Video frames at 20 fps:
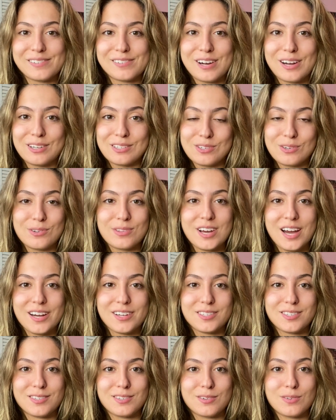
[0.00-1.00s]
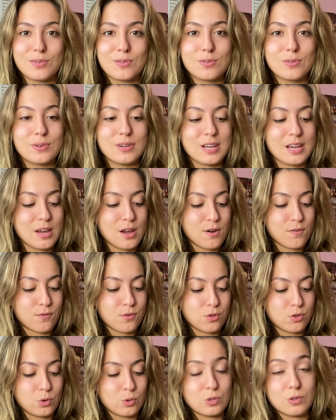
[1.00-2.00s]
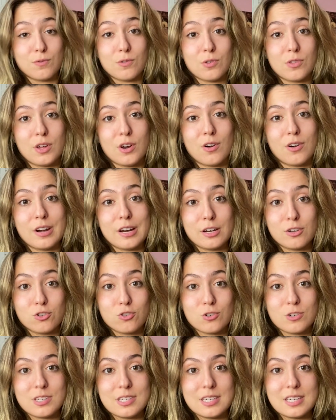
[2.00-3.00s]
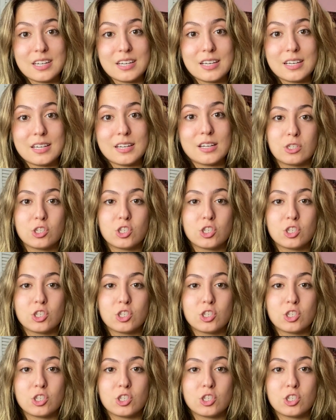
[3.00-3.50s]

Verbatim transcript: I'll do that soon for those of you that are interested.